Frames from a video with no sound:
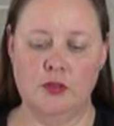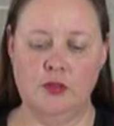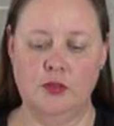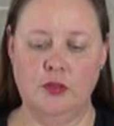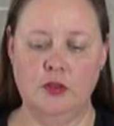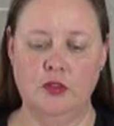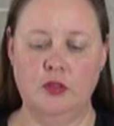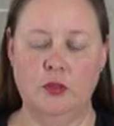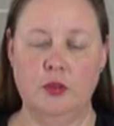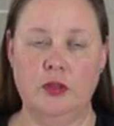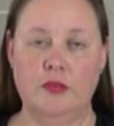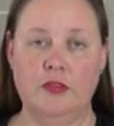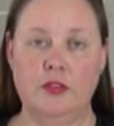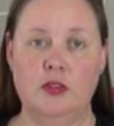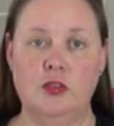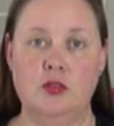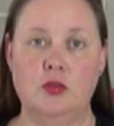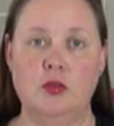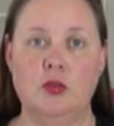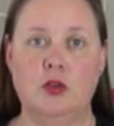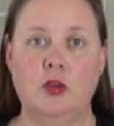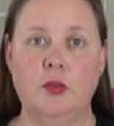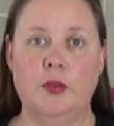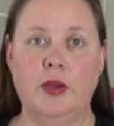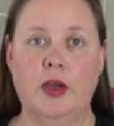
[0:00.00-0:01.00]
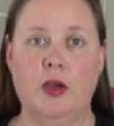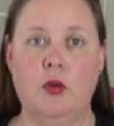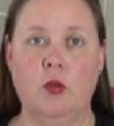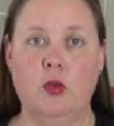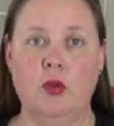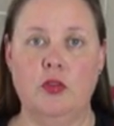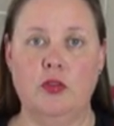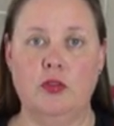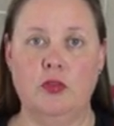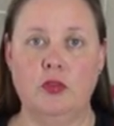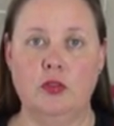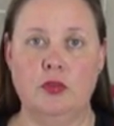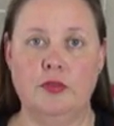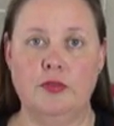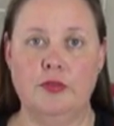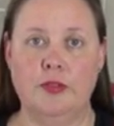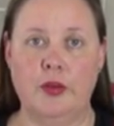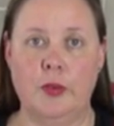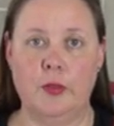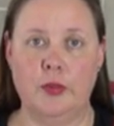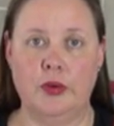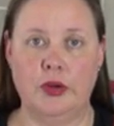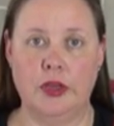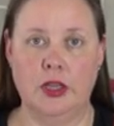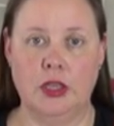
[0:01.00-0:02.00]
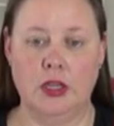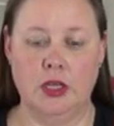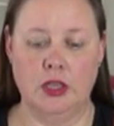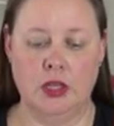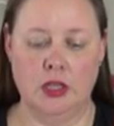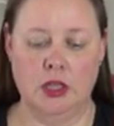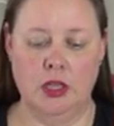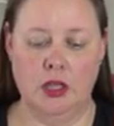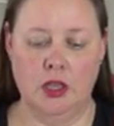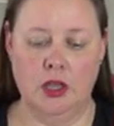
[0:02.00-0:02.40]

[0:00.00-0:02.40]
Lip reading: first we have to talk about what sort of fabric.